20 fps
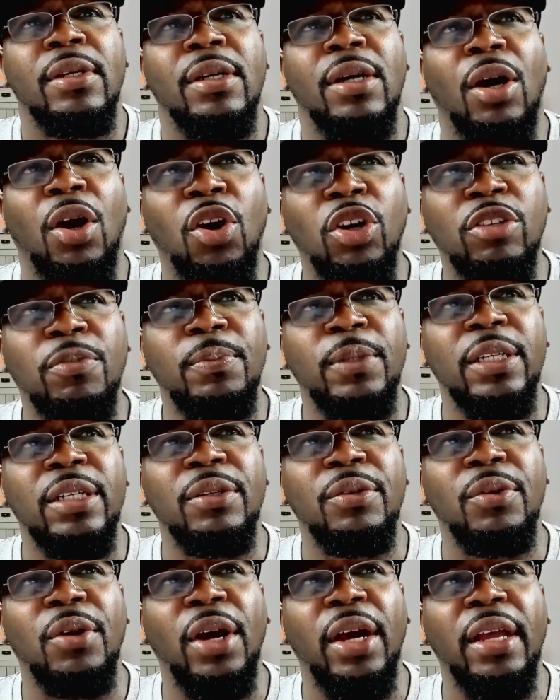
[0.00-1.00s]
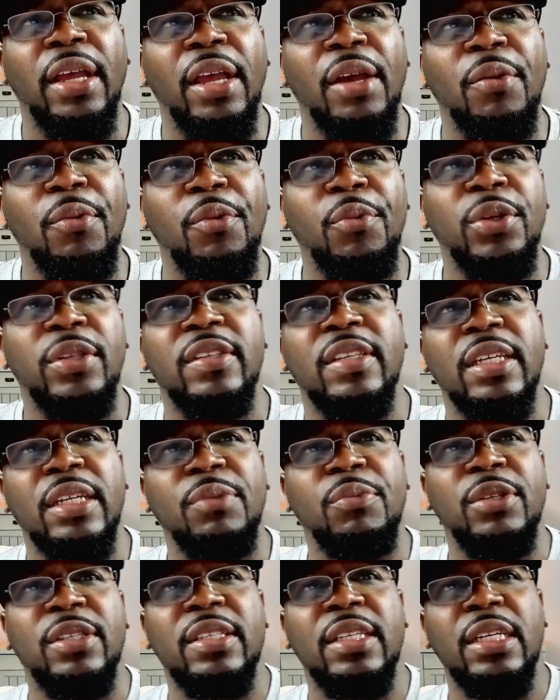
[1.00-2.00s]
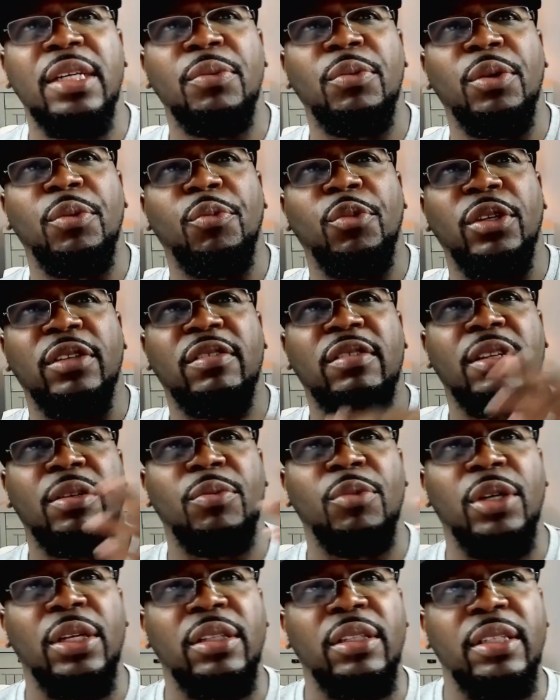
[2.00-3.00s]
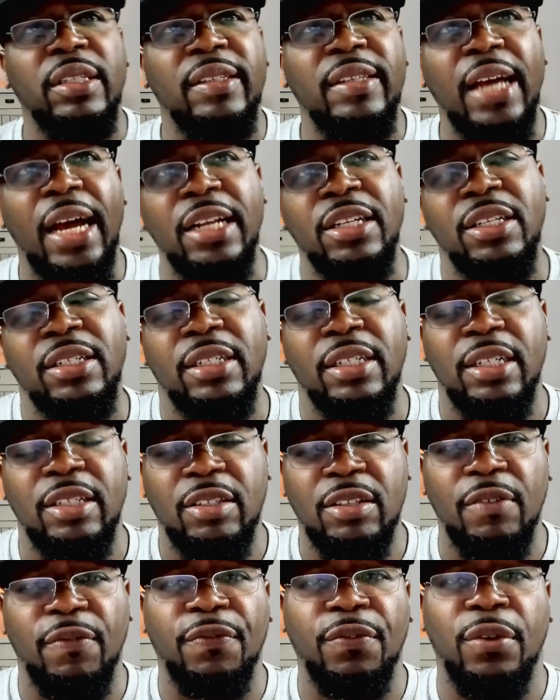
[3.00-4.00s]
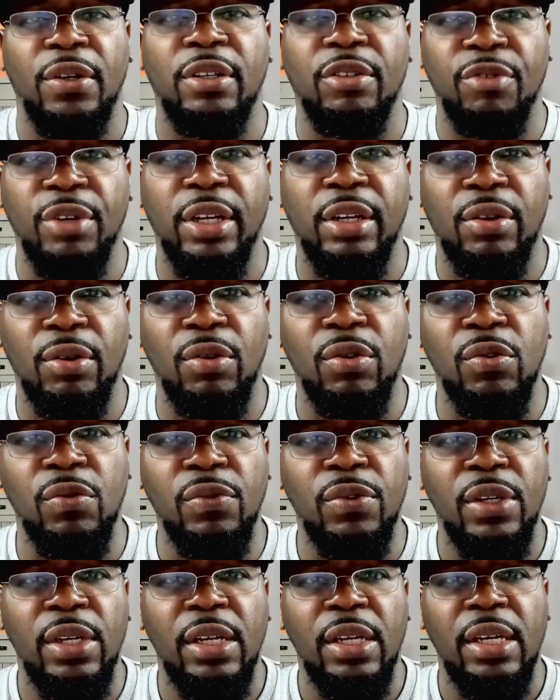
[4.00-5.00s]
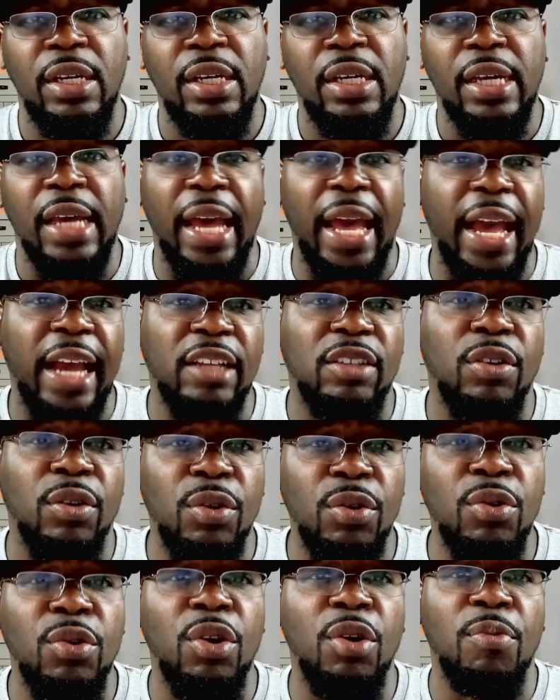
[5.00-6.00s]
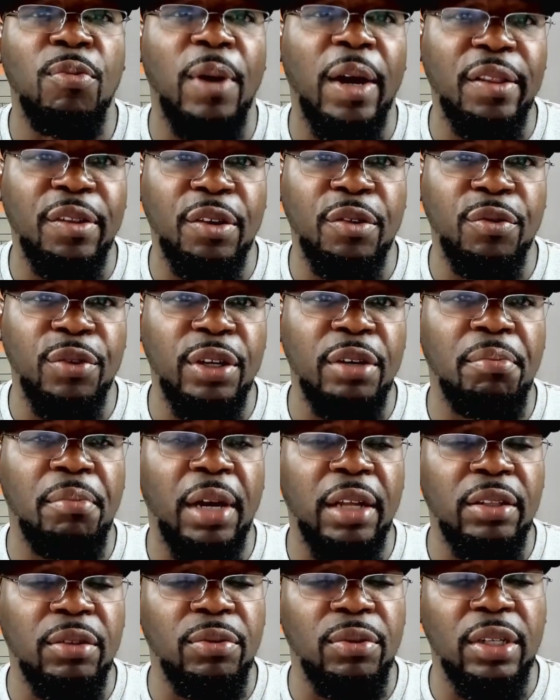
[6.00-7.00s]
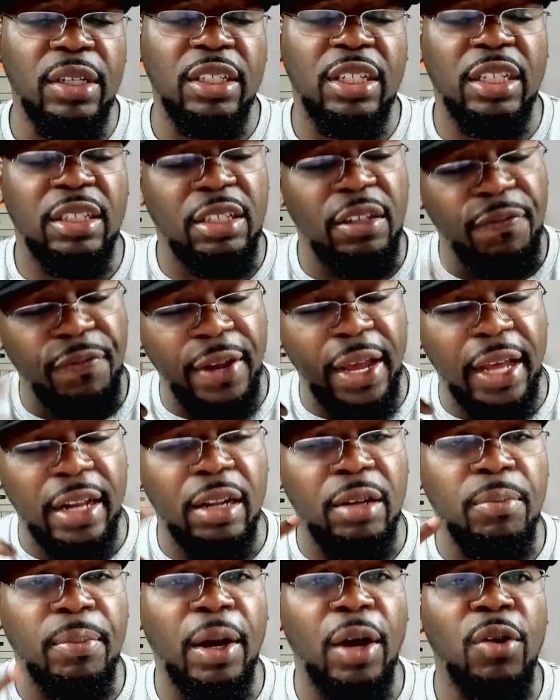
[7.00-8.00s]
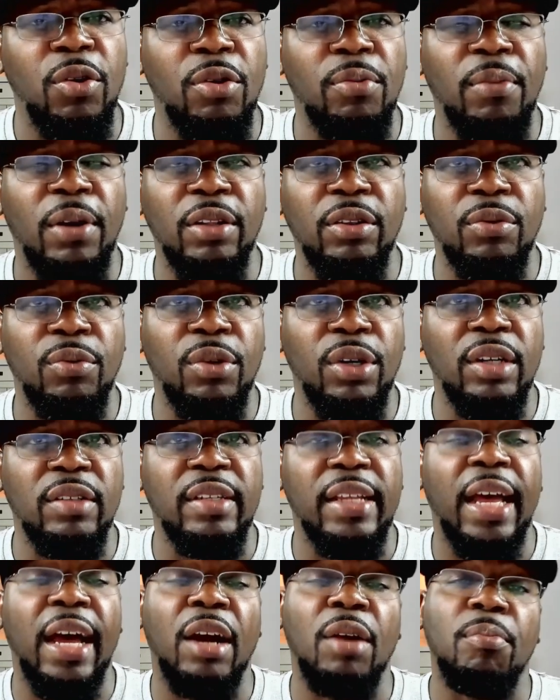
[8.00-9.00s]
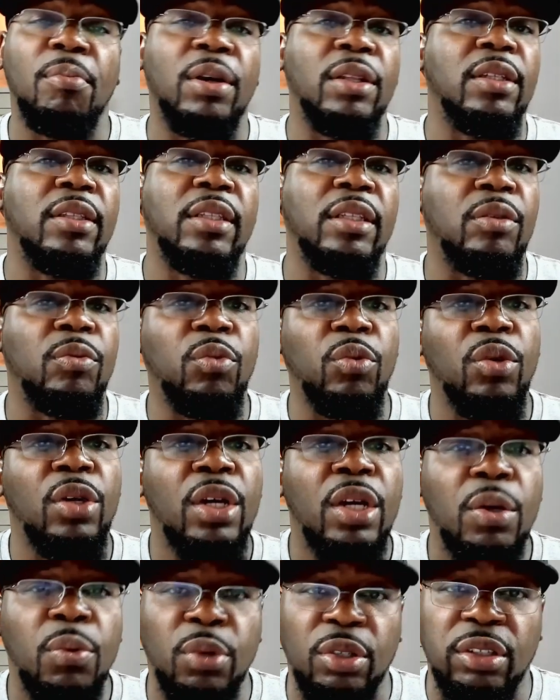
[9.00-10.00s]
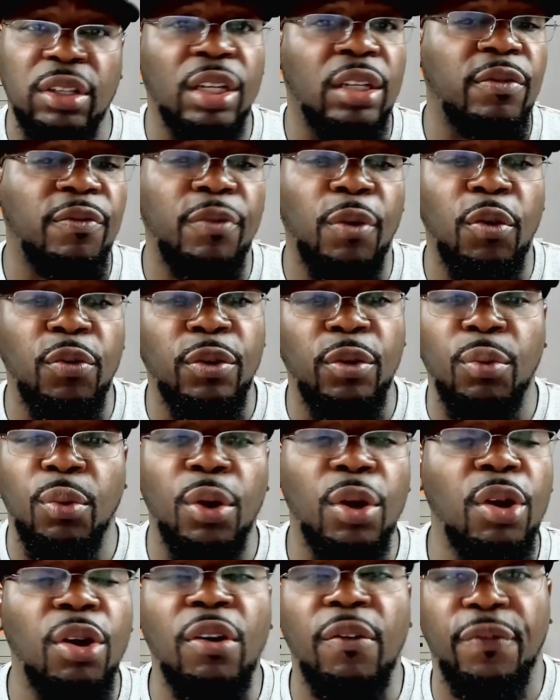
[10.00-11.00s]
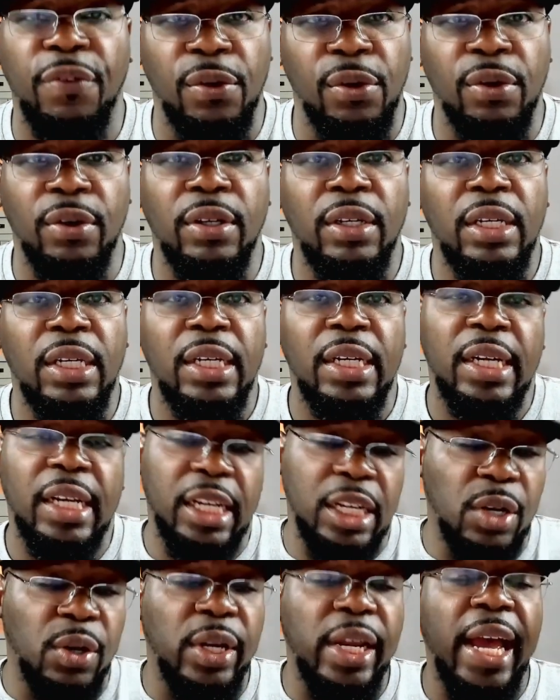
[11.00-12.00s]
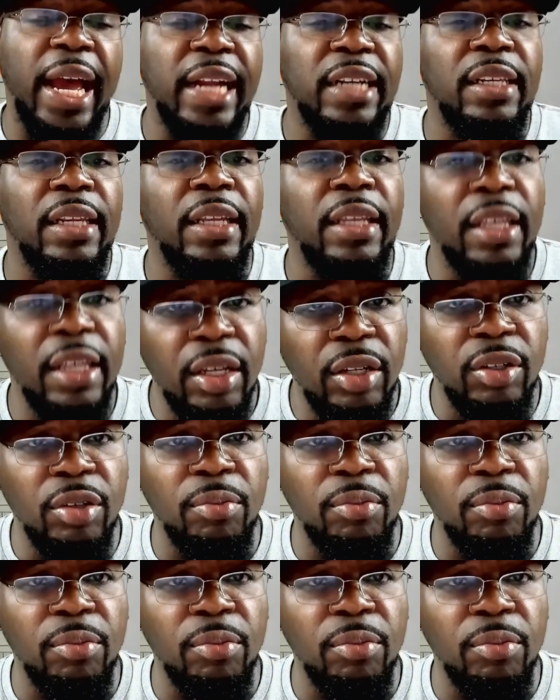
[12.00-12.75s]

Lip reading: Ultimately, and we see when Natasha does confront Draco and asks her who her real mother was, because she found out about who her mother was and how her mother was looking over the world for. You know, they actually killed her